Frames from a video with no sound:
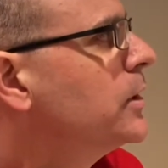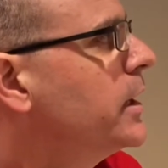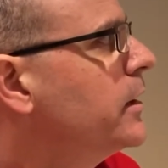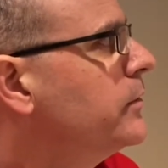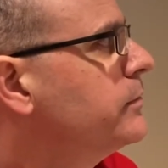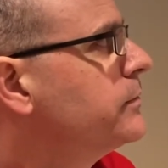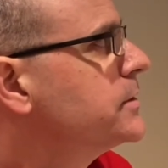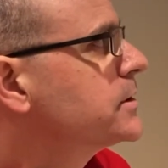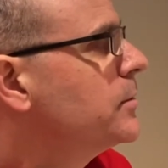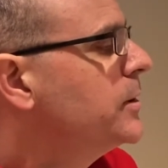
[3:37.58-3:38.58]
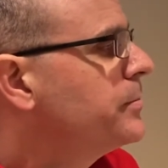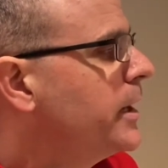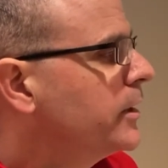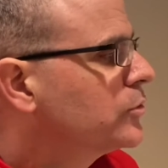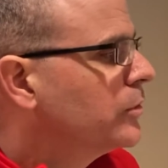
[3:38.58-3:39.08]
have some
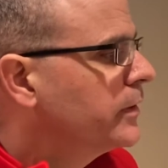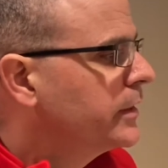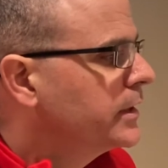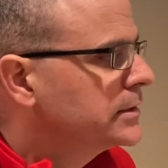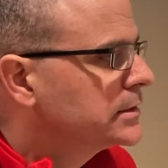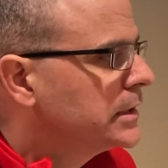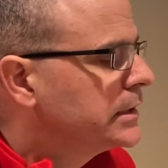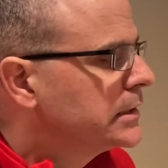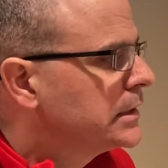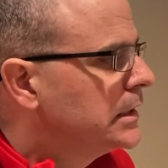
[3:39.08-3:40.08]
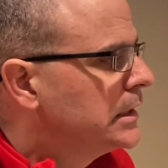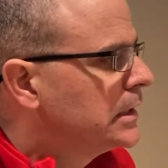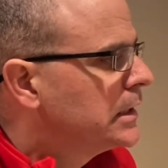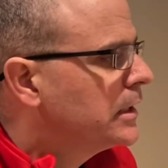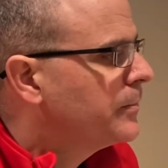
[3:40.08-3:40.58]
impact over things like
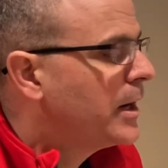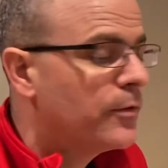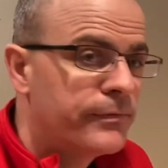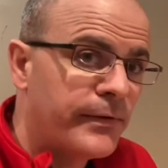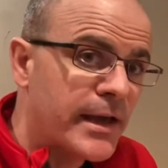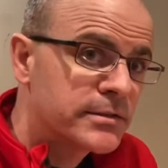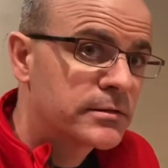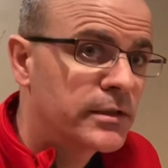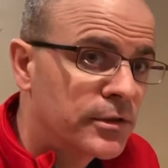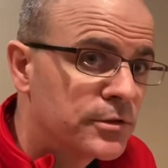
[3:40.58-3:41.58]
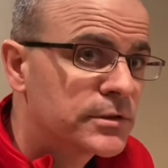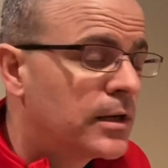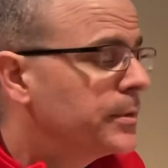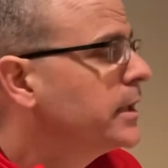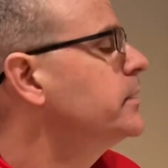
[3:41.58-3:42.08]
how fast the air is
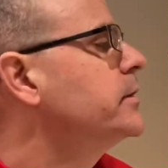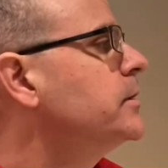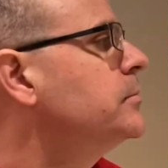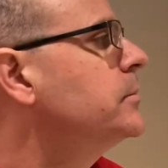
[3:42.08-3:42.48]
coming at them,